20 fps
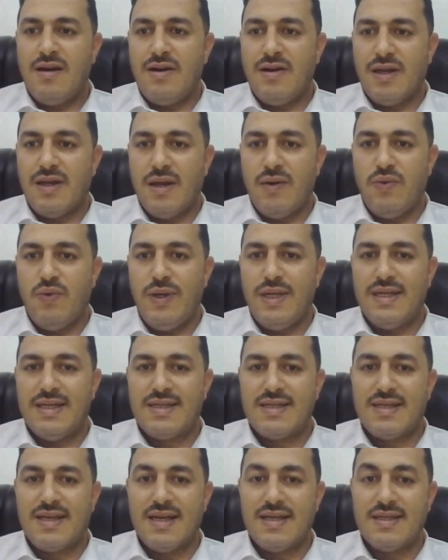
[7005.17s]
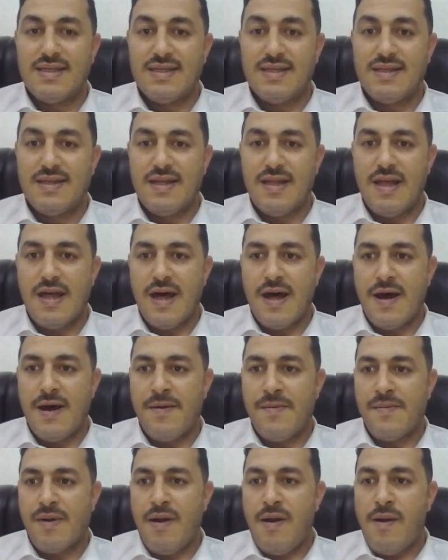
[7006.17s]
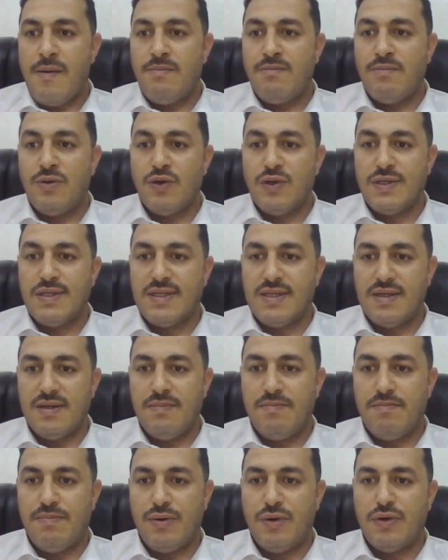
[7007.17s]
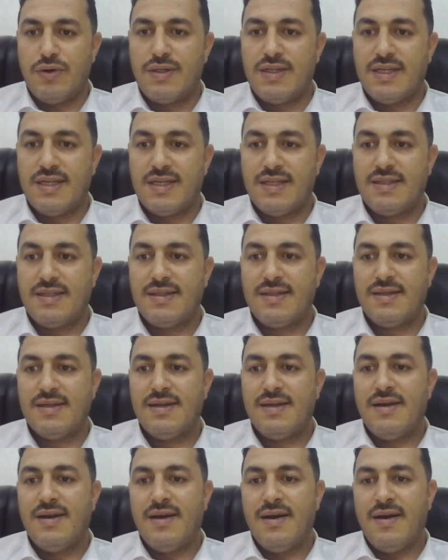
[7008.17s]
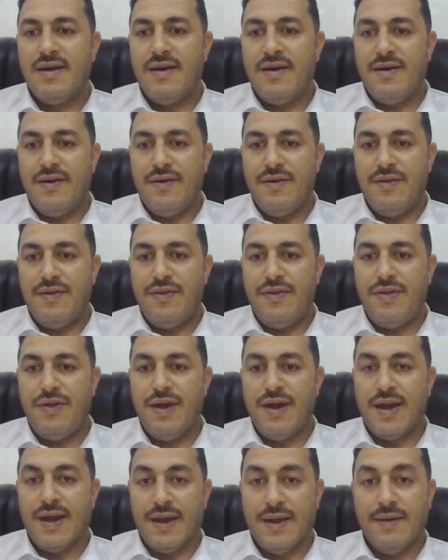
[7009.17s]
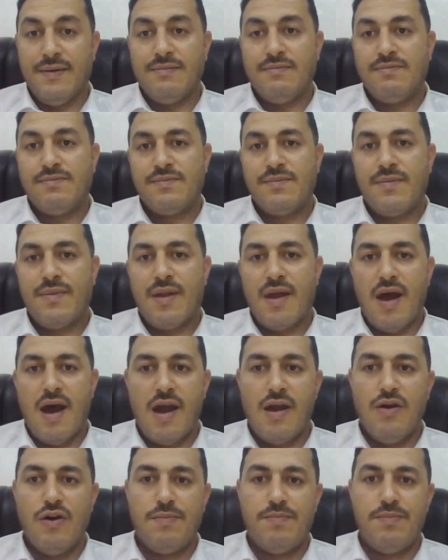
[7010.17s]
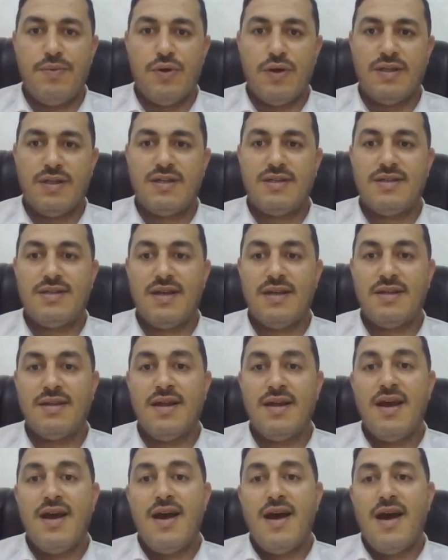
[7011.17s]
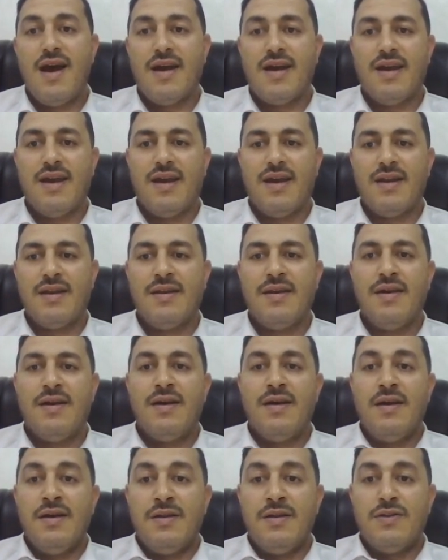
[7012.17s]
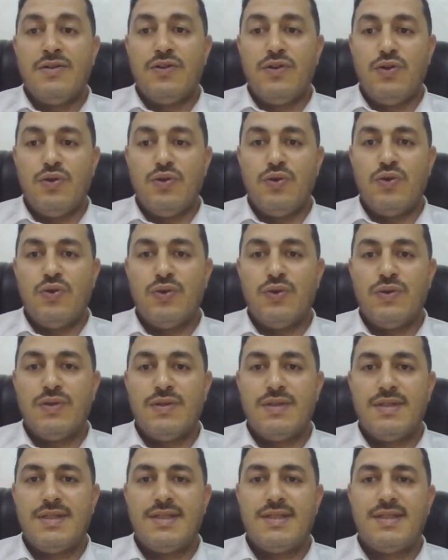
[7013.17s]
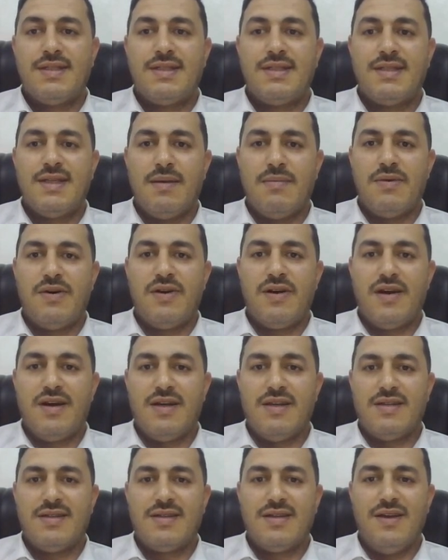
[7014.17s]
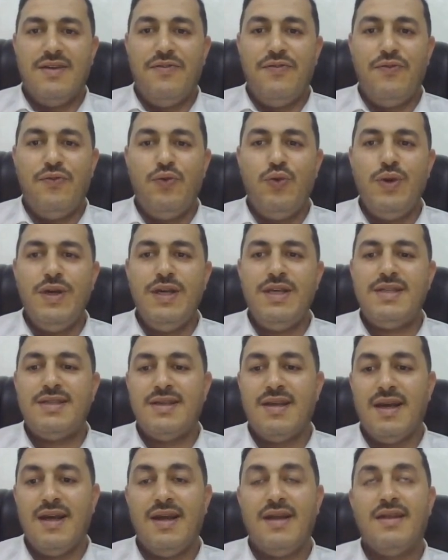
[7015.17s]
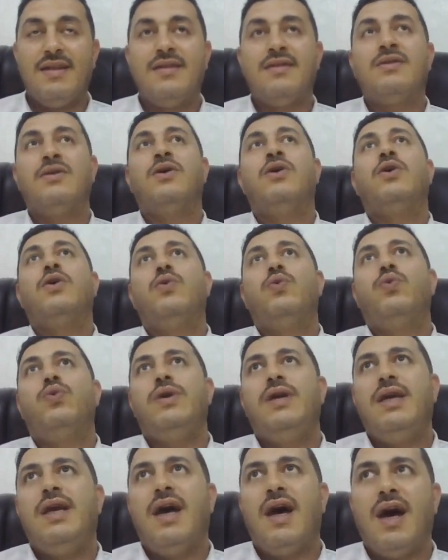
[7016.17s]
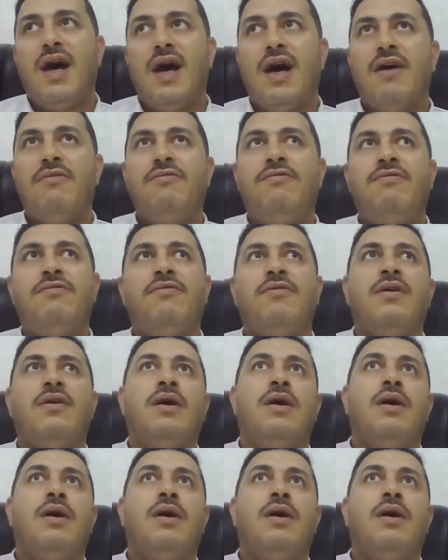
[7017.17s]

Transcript: Okay, we discussed the most important thing. I hope you understand. Again, to summarize, if we said we have